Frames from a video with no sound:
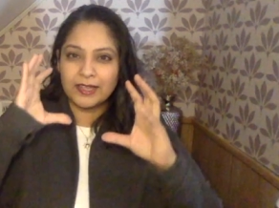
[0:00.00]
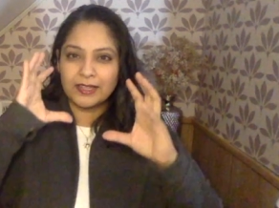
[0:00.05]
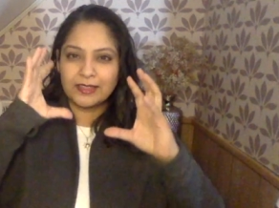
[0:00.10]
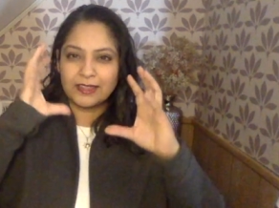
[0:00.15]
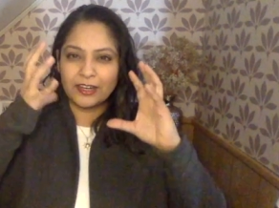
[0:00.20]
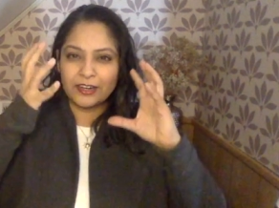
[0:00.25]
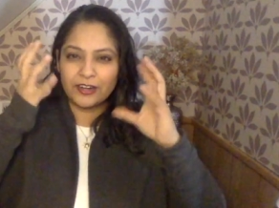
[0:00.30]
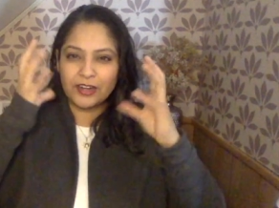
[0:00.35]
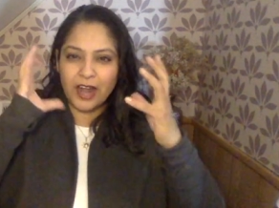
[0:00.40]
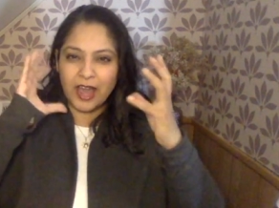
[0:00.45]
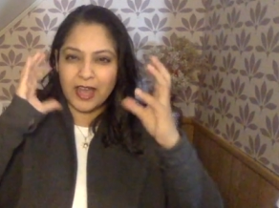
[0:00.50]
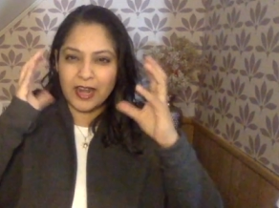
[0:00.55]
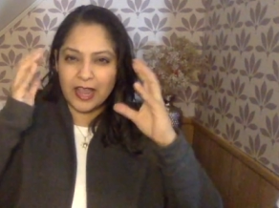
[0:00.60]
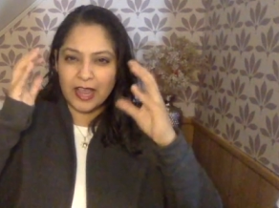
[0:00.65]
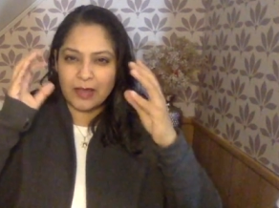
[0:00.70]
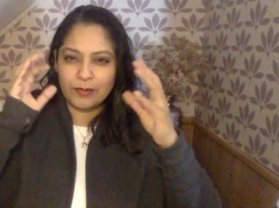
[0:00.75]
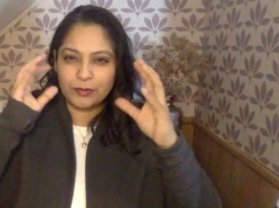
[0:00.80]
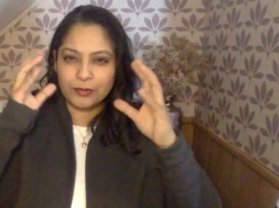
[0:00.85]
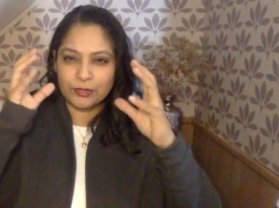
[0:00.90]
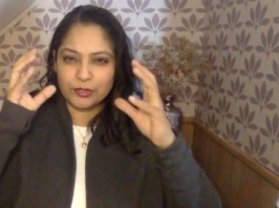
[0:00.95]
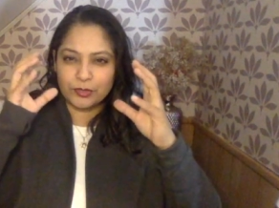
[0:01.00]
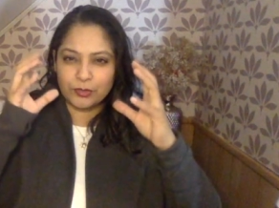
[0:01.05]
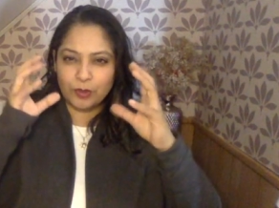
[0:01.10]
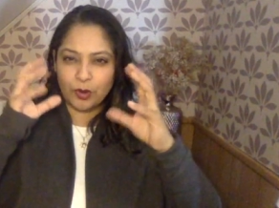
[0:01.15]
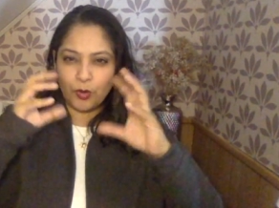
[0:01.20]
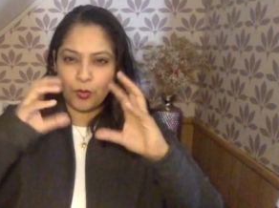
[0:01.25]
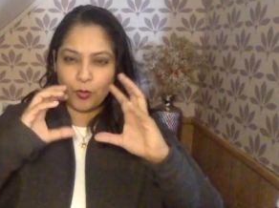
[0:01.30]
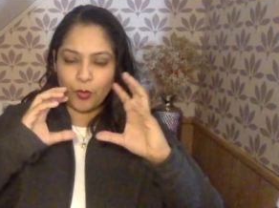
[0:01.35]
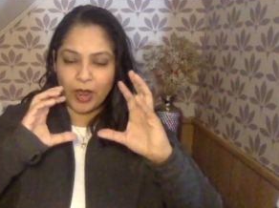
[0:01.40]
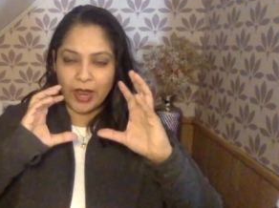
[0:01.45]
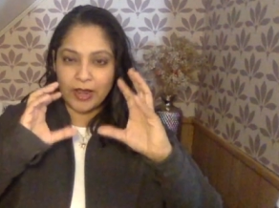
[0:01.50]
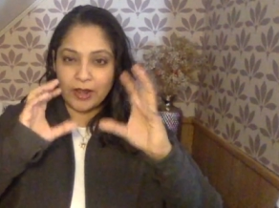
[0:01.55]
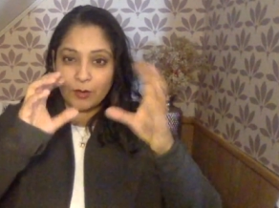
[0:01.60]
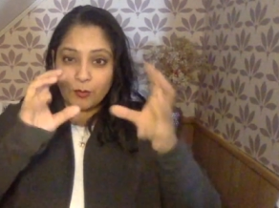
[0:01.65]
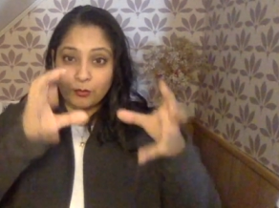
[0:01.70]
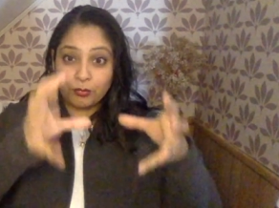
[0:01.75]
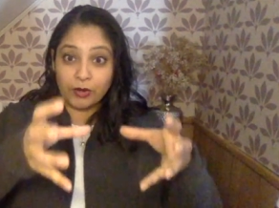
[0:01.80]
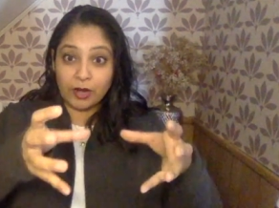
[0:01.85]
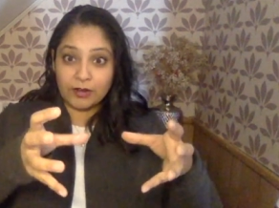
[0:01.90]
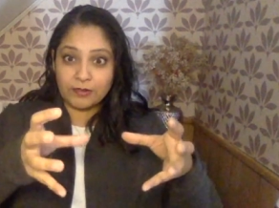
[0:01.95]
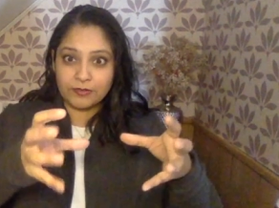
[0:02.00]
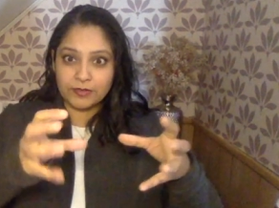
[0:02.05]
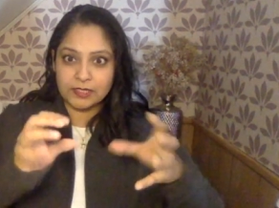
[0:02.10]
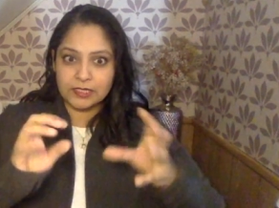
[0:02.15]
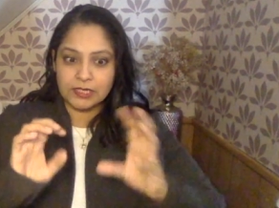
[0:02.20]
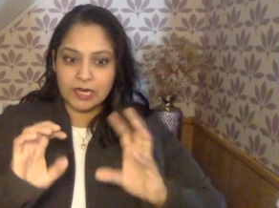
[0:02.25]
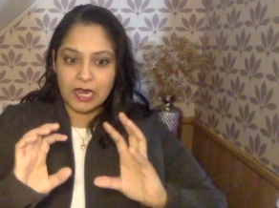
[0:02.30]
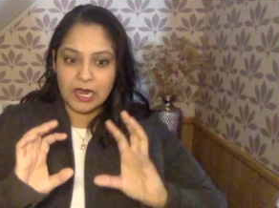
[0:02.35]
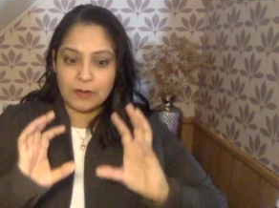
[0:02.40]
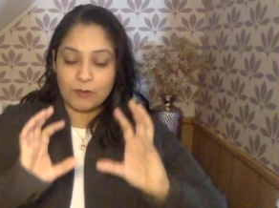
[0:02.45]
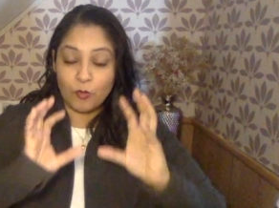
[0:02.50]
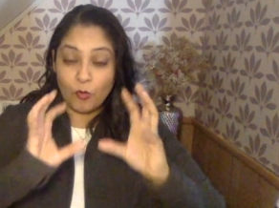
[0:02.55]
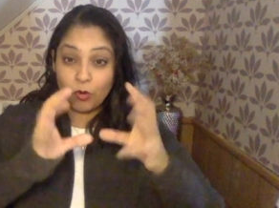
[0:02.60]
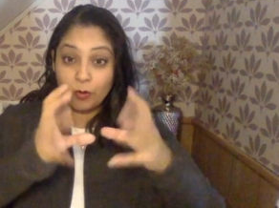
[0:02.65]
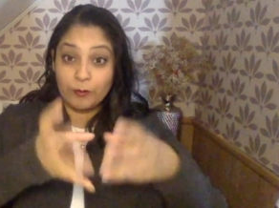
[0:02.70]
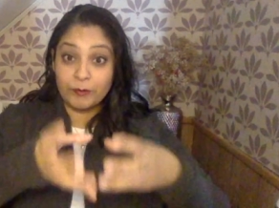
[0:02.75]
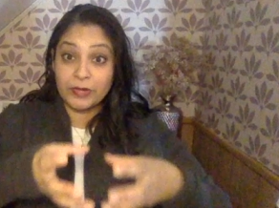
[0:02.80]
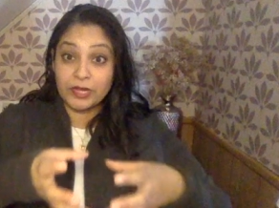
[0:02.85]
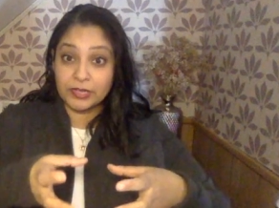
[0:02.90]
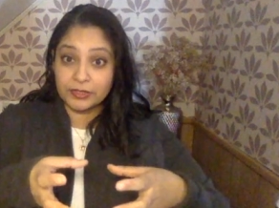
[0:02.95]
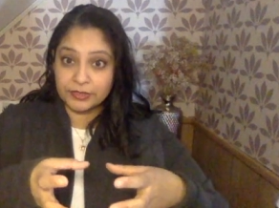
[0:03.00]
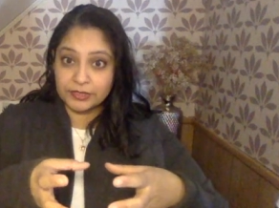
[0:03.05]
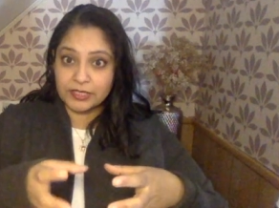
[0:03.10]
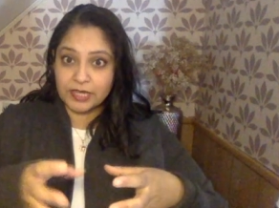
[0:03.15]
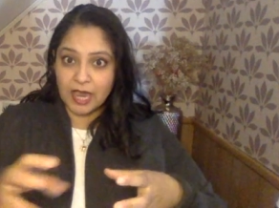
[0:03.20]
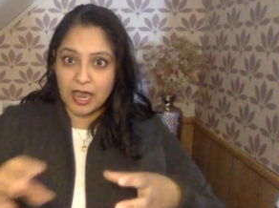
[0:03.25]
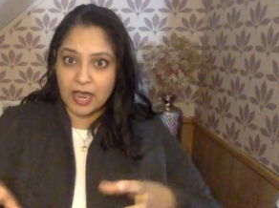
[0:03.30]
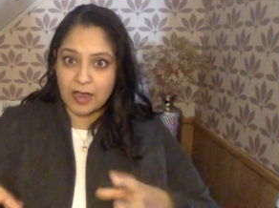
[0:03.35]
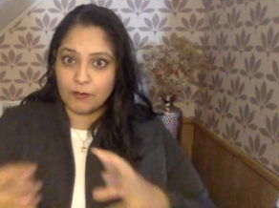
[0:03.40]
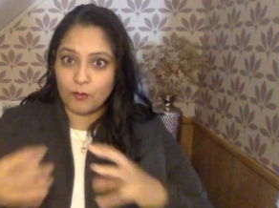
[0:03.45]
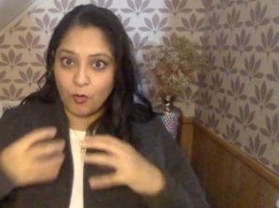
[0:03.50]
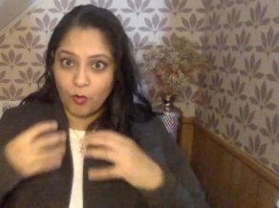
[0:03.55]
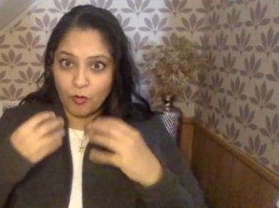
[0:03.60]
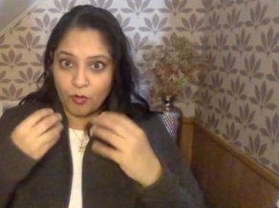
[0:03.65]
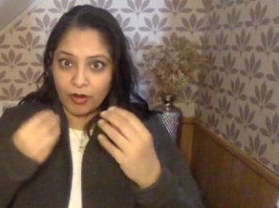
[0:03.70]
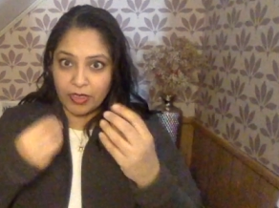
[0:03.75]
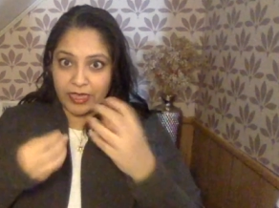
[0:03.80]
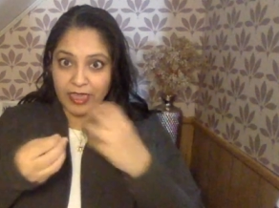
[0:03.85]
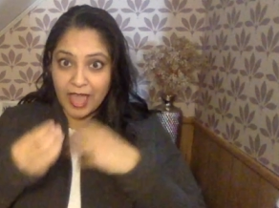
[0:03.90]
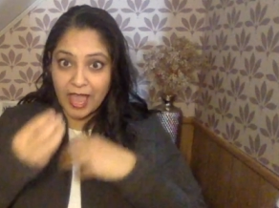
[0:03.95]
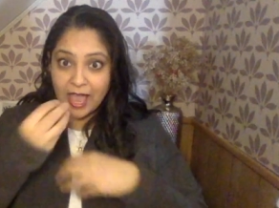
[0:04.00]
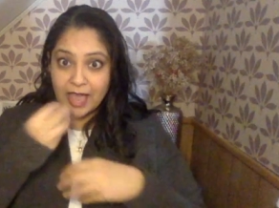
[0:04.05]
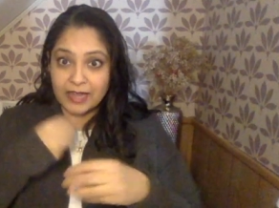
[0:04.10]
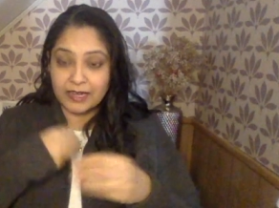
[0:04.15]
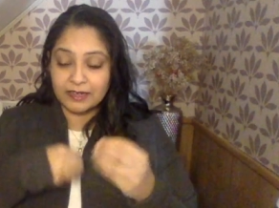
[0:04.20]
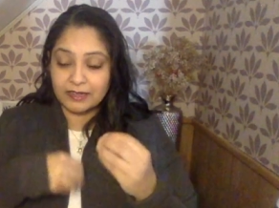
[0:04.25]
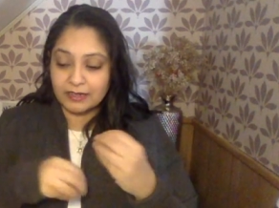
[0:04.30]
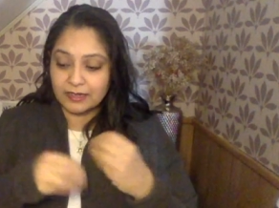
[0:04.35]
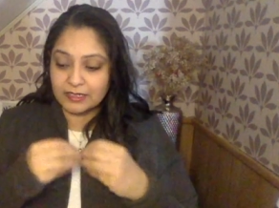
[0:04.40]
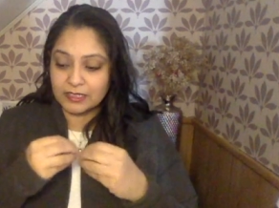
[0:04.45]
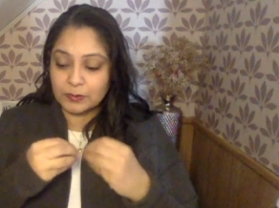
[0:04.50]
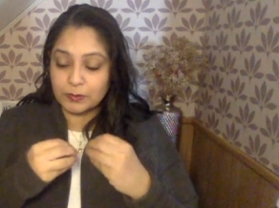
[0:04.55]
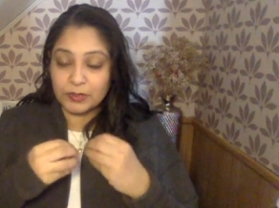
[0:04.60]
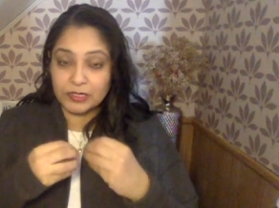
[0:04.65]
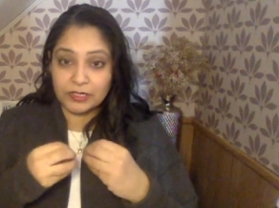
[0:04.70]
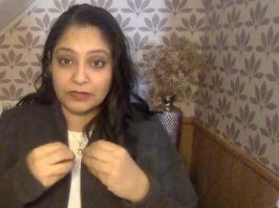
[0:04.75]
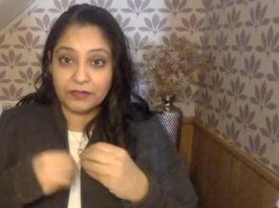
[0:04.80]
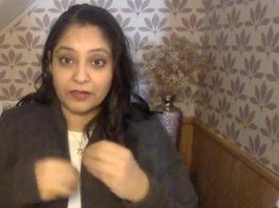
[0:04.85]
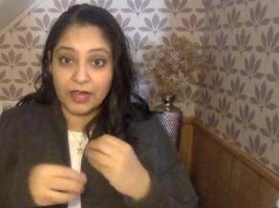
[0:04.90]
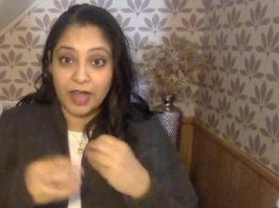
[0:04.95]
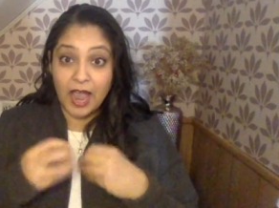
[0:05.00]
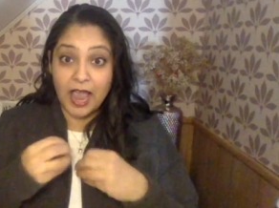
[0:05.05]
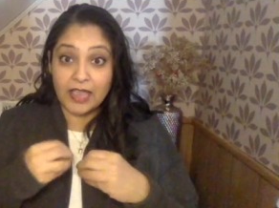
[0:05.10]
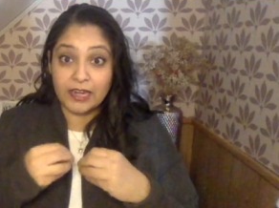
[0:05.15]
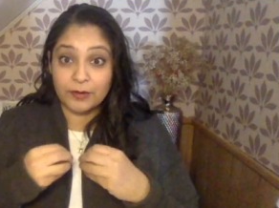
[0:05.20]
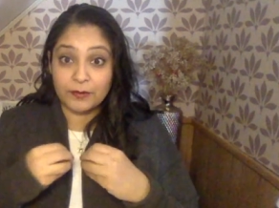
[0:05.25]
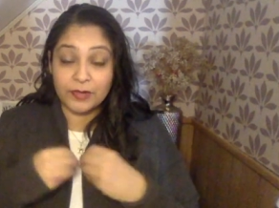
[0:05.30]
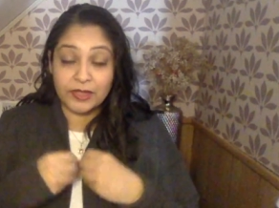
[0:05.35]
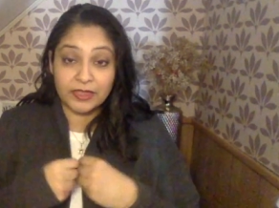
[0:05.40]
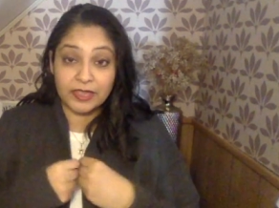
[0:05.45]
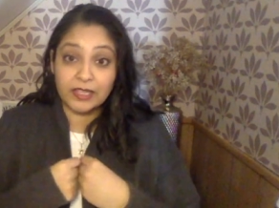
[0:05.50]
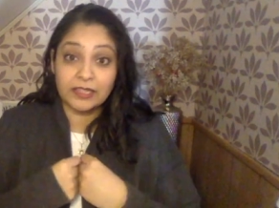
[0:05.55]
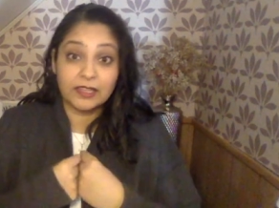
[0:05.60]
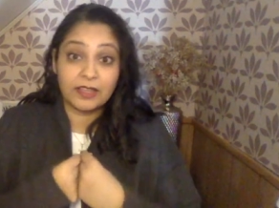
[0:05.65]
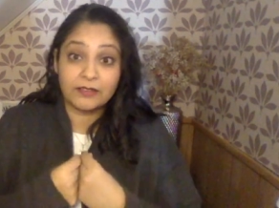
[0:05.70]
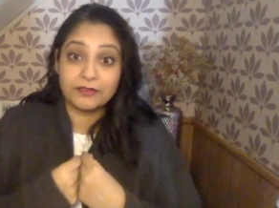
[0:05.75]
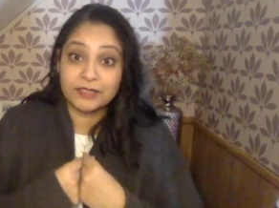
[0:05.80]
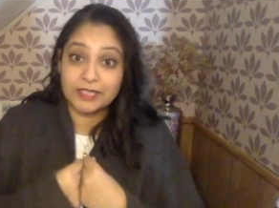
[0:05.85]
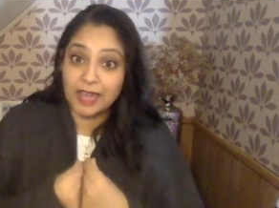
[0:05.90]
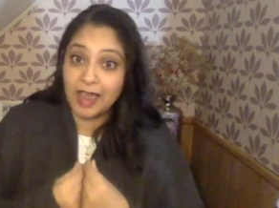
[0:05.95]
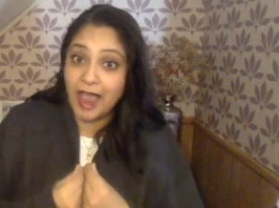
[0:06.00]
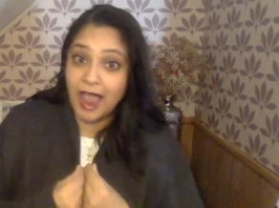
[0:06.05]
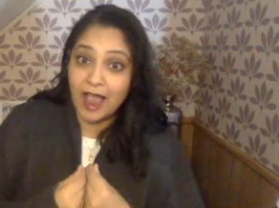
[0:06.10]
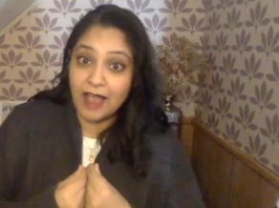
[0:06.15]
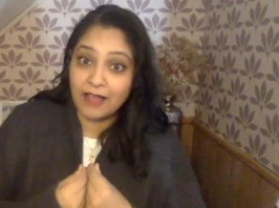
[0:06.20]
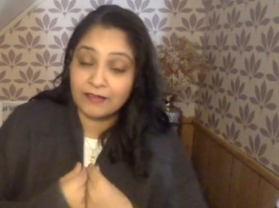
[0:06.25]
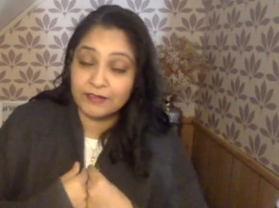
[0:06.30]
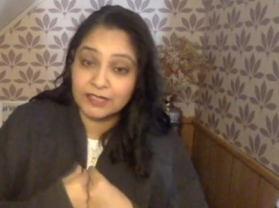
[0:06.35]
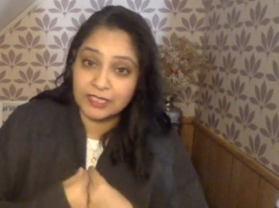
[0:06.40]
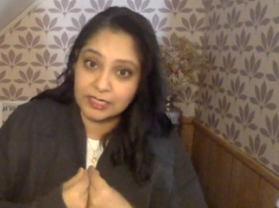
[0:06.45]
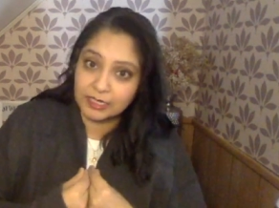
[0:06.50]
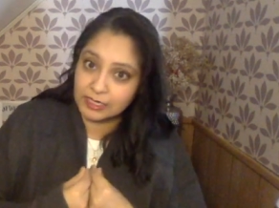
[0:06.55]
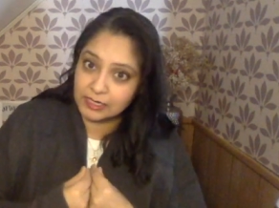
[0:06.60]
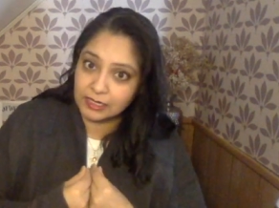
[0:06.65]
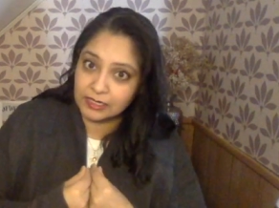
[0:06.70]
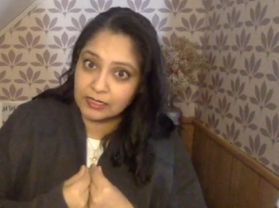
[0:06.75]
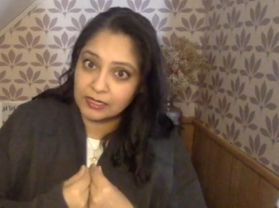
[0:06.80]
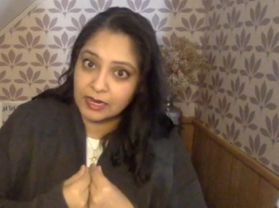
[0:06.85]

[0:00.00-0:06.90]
they're not able to equate breakfast time or meal time or that specific item that they love to have to eat.